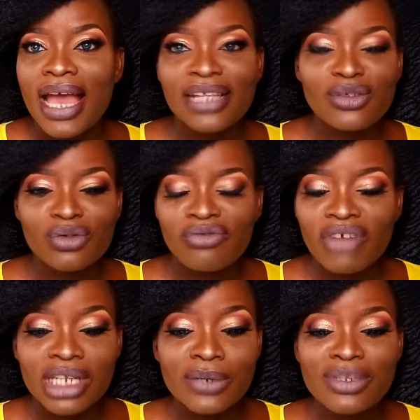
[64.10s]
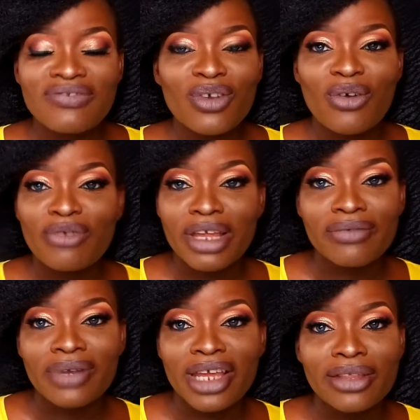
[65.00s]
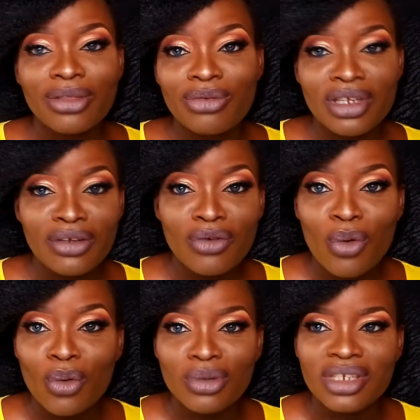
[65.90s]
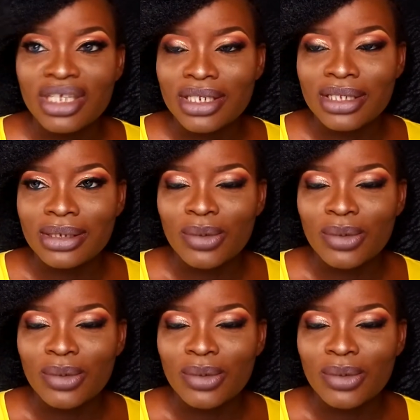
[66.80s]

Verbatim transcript: had to, in fact, I was even offline for like three whole days.